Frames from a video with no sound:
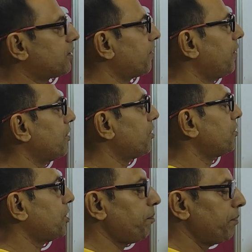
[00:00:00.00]
the
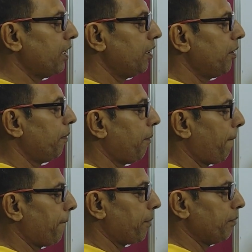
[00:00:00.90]
relationship?
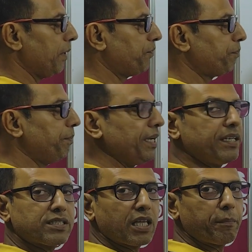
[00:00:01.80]
If
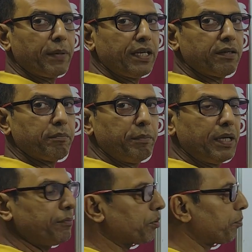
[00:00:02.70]
B is the mean